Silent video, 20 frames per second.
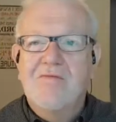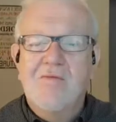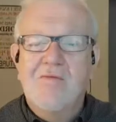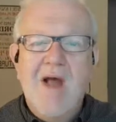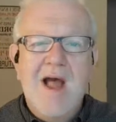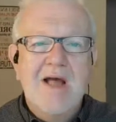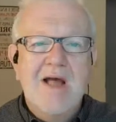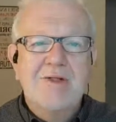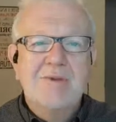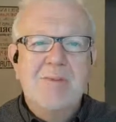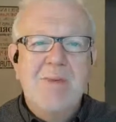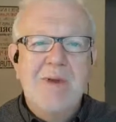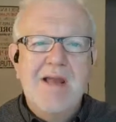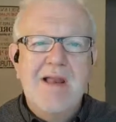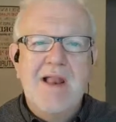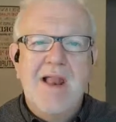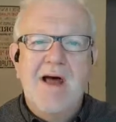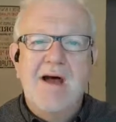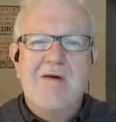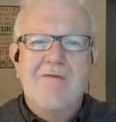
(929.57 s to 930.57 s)
rice
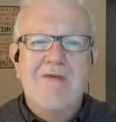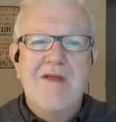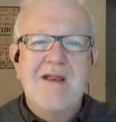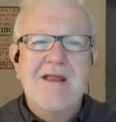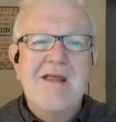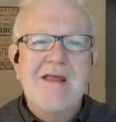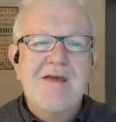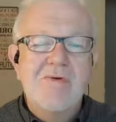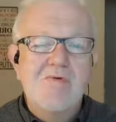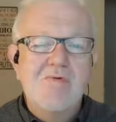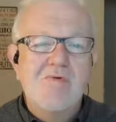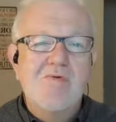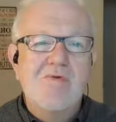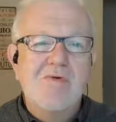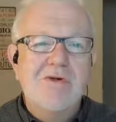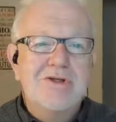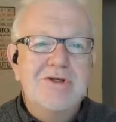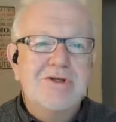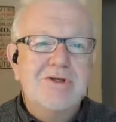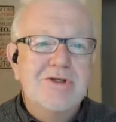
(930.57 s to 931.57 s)
pilaf, and it
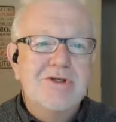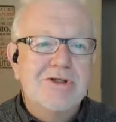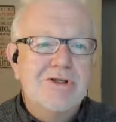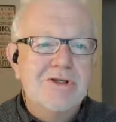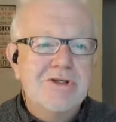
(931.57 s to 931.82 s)
was